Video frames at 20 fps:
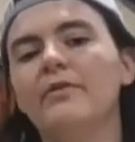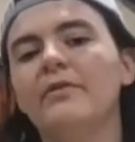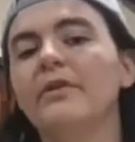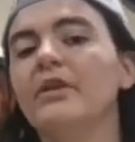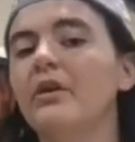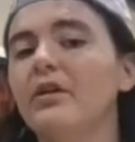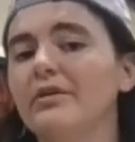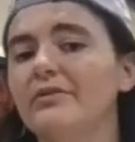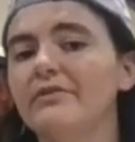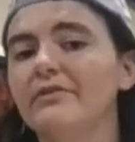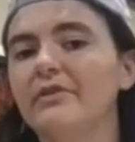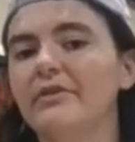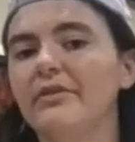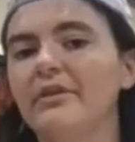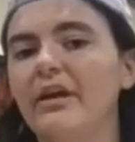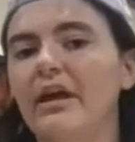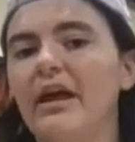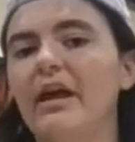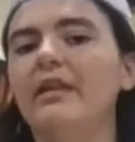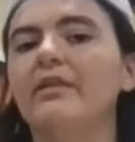the concert
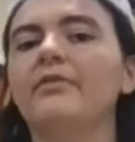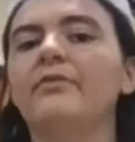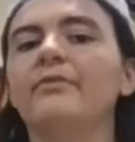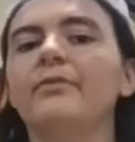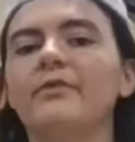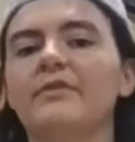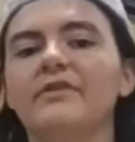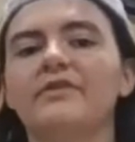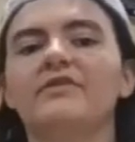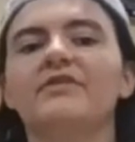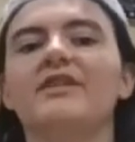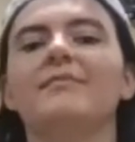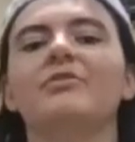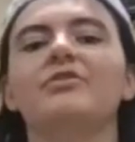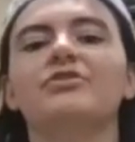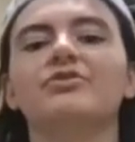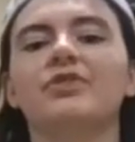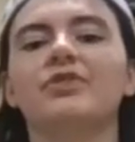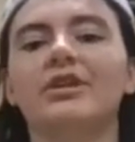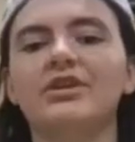and for this
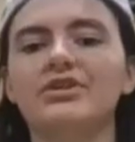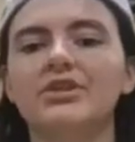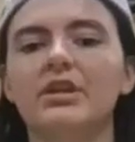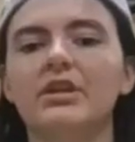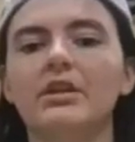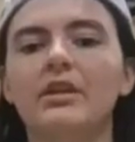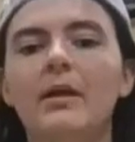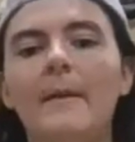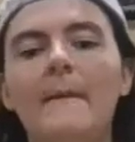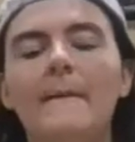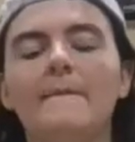demonstration,